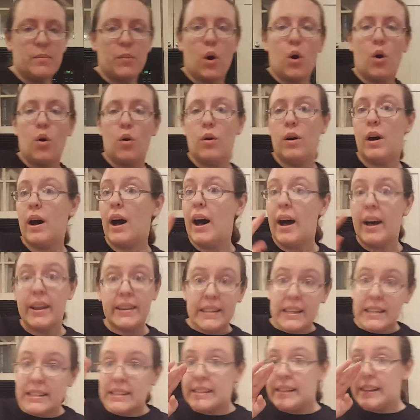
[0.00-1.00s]
bowl.
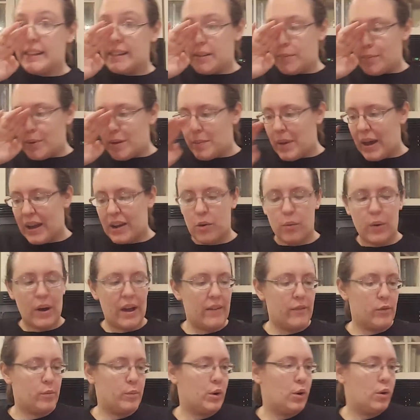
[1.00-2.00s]
Doesn't need to be
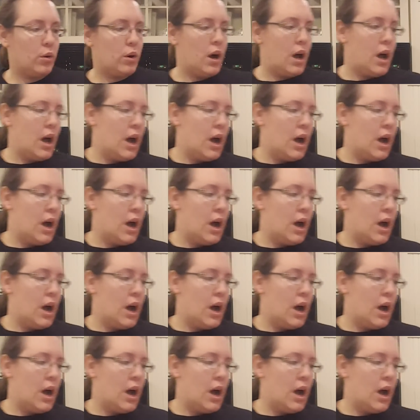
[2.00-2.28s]
microwavable.